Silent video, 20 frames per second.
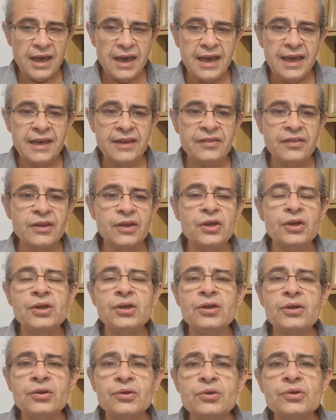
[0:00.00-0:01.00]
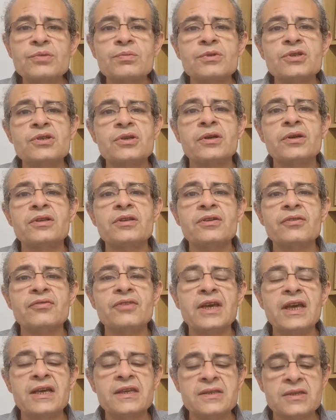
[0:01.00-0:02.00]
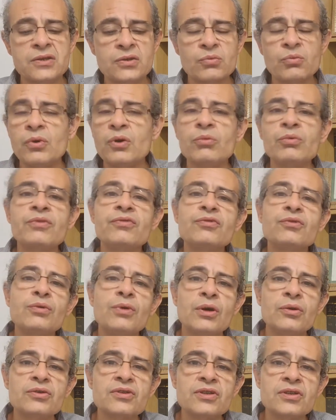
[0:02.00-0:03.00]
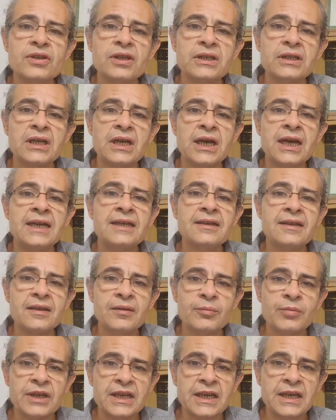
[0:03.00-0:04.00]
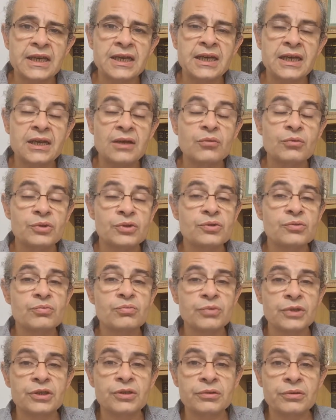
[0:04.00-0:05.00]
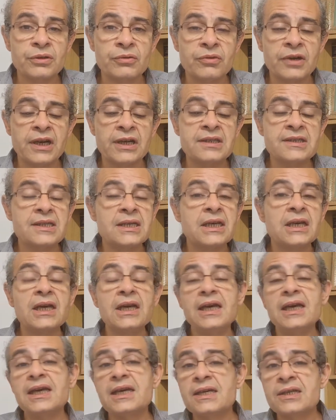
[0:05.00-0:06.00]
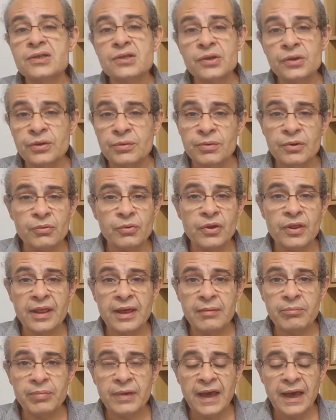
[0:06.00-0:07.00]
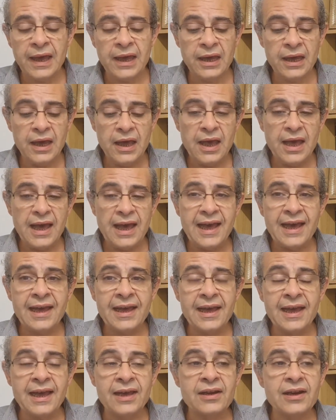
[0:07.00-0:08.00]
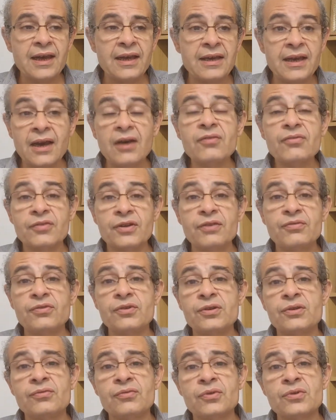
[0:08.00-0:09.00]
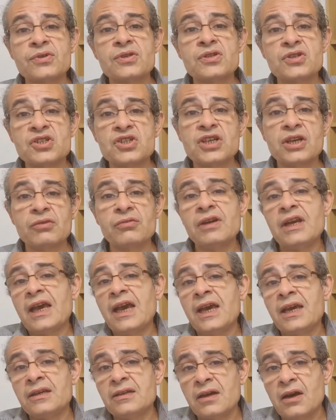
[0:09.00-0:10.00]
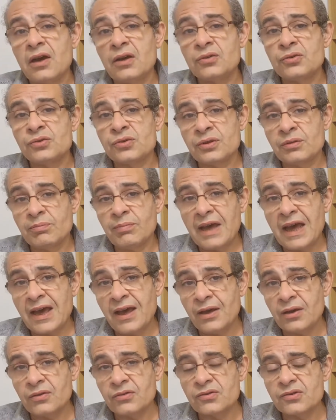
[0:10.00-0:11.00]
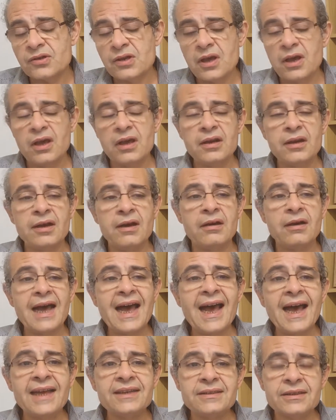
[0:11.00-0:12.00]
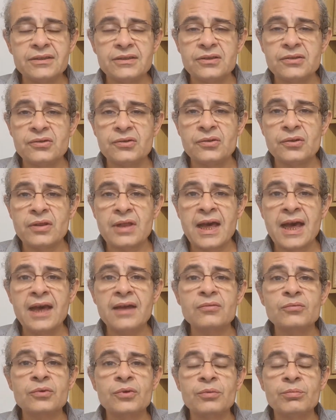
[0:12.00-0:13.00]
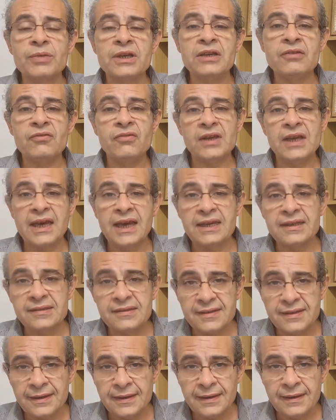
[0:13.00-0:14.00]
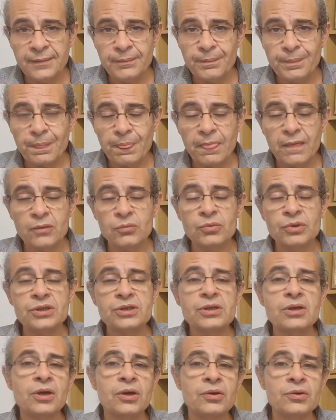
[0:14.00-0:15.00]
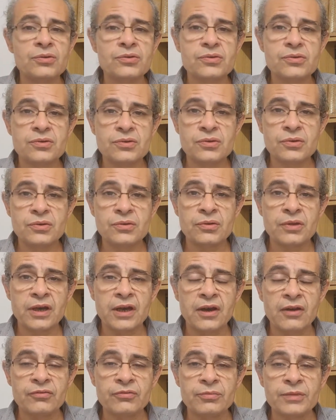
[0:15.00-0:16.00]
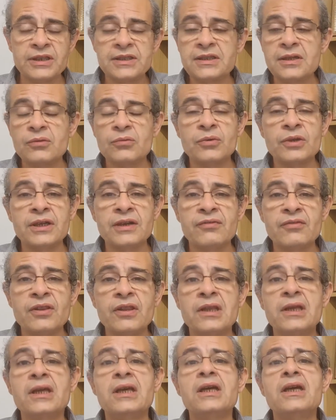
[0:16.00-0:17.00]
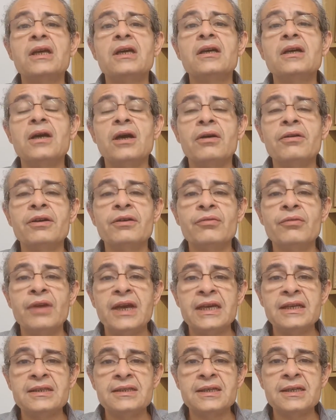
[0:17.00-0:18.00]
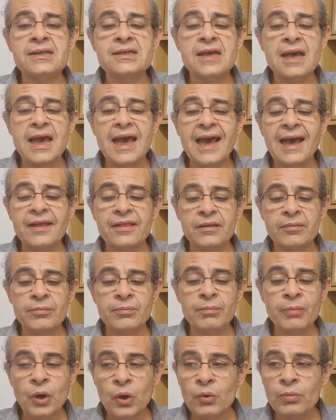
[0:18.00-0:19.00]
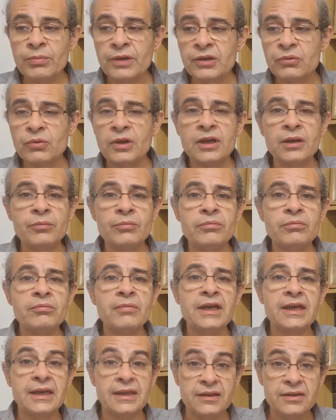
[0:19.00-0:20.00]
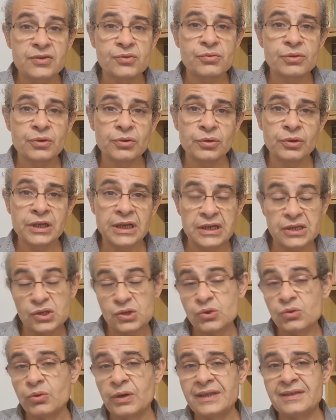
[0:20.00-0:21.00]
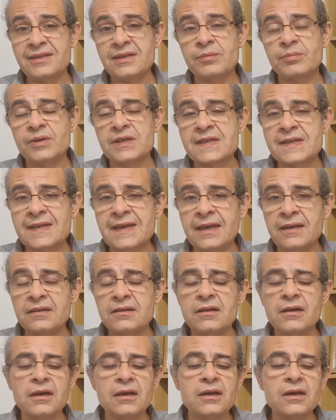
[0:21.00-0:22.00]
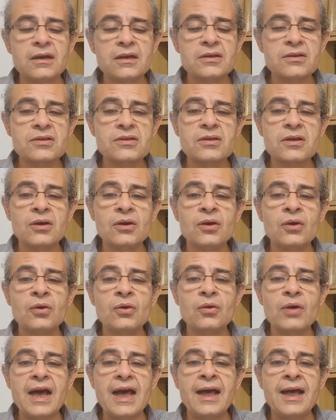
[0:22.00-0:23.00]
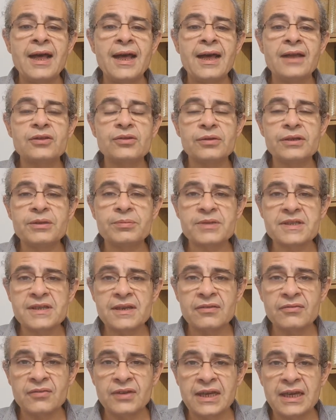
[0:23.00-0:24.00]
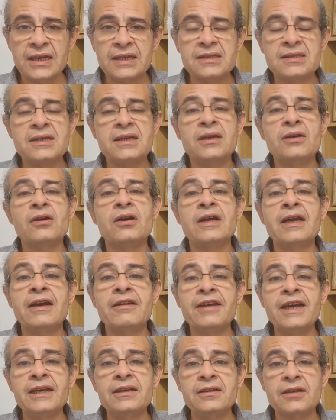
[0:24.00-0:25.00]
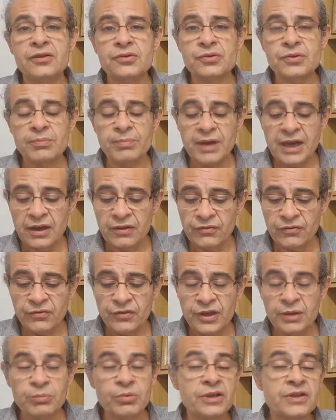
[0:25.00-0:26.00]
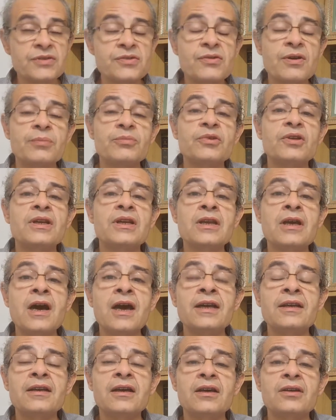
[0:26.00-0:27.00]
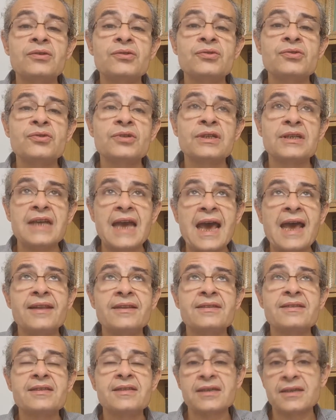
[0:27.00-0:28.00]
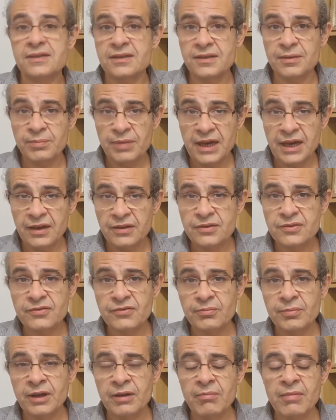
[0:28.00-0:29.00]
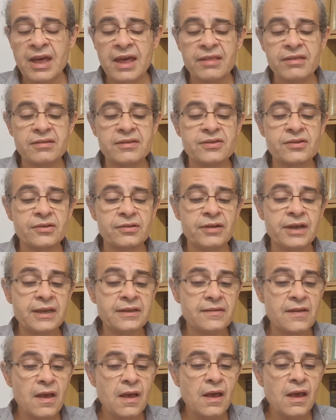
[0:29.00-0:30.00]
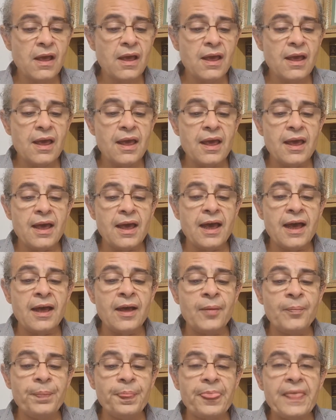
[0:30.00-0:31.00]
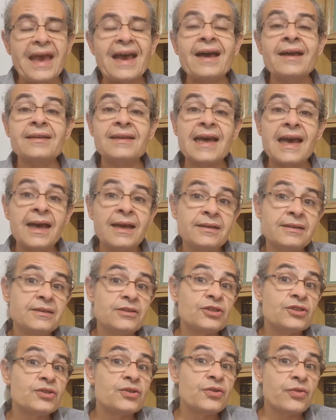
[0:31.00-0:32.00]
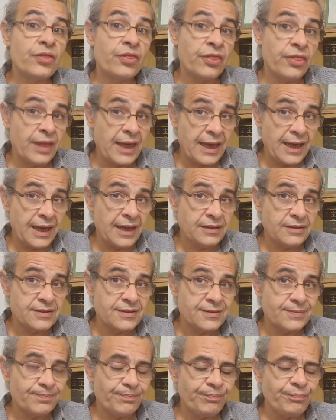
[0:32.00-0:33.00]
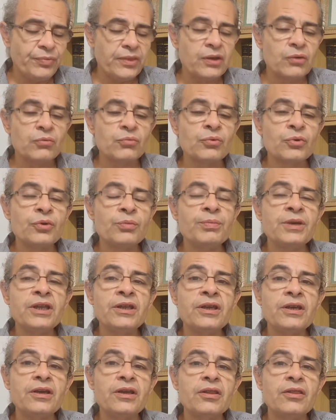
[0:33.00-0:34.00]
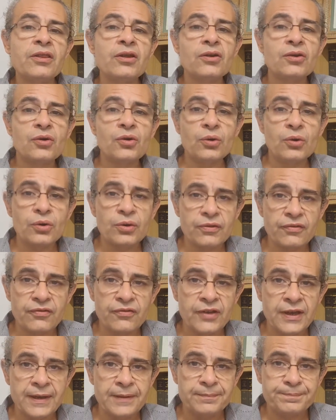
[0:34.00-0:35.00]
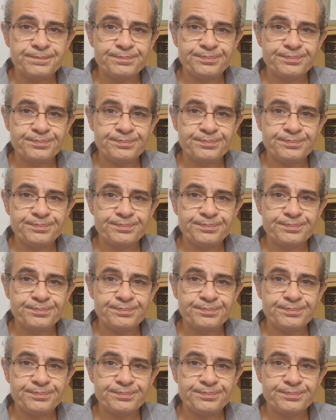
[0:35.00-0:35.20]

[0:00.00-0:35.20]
In the huge majority of cases, what we've quoted the client at the beginning, which we do in writing, is going to be what they pay. And our fee for a divorce is generally £800. Now, added to that will be VAT, which goes to the government at whatever the current rate is. At the moment, while I'm making this recording, it's 20%. So 20% VAT on our £800 fee brings you up to £960, if my math is correct. And added to that will be the court fee.